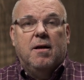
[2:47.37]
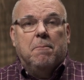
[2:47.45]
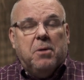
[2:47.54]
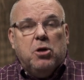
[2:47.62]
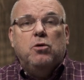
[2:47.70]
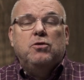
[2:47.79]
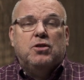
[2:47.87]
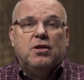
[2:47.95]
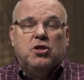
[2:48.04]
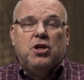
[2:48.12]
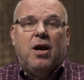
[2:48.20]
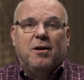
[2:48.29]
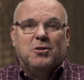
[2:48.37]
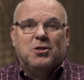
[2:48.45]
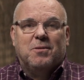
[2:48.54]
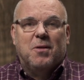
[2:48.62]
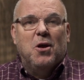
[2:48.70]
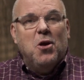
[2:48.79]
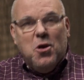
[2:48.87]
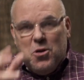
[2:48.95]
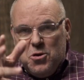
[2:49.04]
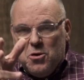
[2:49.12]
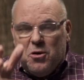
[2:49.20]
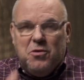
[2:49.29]
But who's the church?
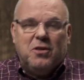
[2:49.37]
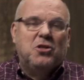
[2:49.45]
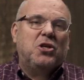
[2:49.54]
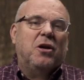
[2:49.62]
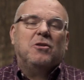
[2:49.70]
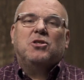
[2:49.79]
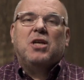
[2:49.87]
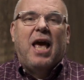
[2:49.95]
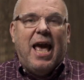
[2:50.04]
You're the church